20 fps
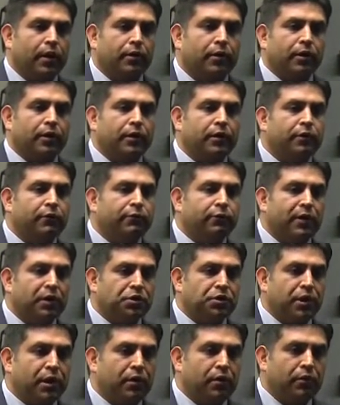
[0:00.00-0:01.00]
Clean and
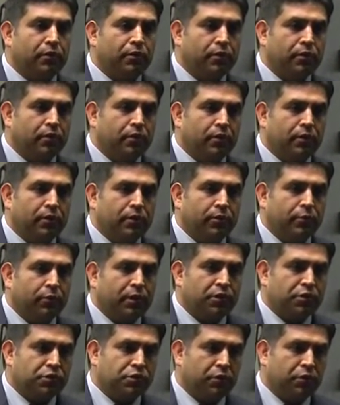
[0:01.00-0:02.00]
fresh air,
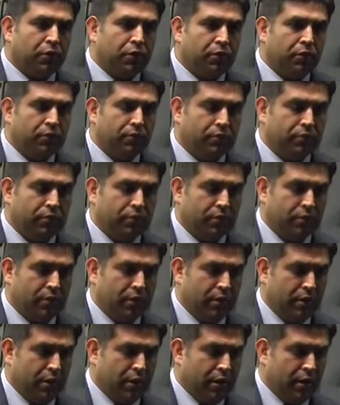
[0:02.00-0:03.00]
rich soil.
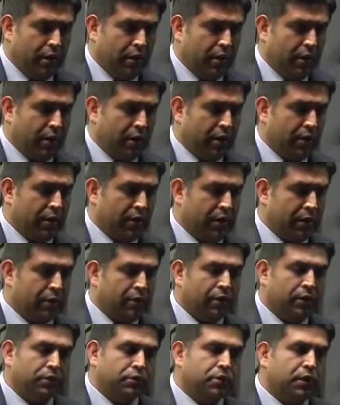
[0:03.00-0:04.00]
And I
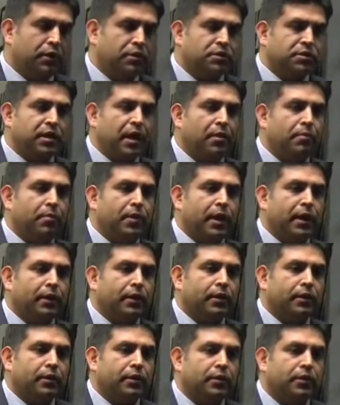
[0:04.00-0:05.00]
call it John
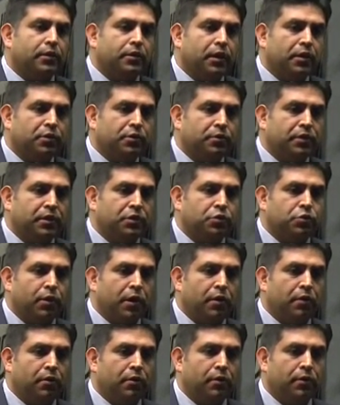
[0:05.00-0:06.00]
Steinbeck country as
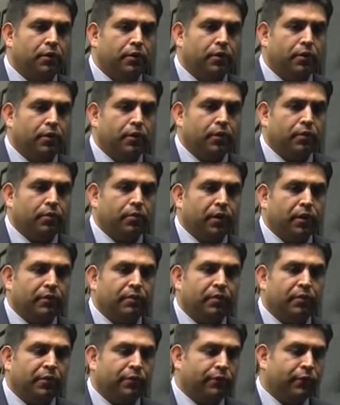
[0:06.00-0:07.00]
well. But
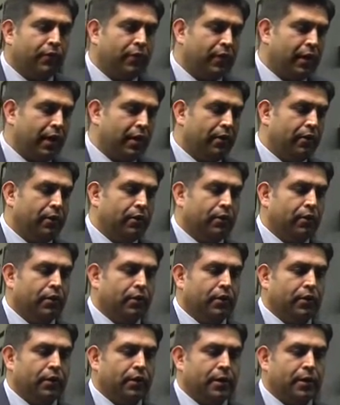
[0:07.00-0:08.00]
even before that,
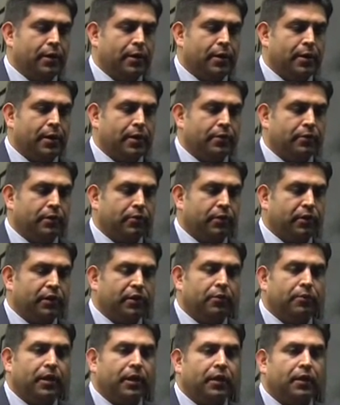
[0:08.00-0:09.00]
I think we need
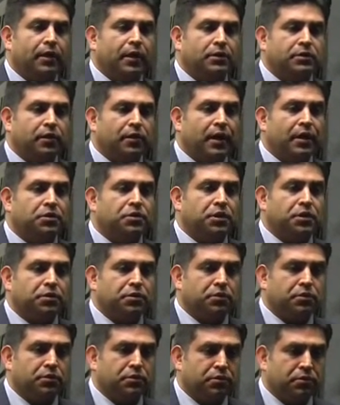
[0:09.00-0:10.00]
to recognize our
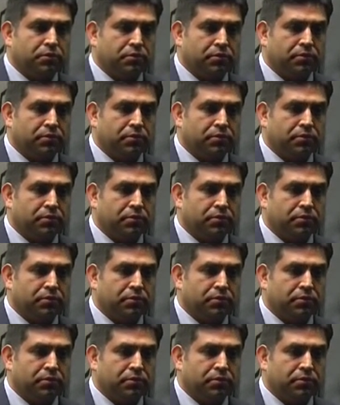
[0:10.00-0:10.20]
ancestors.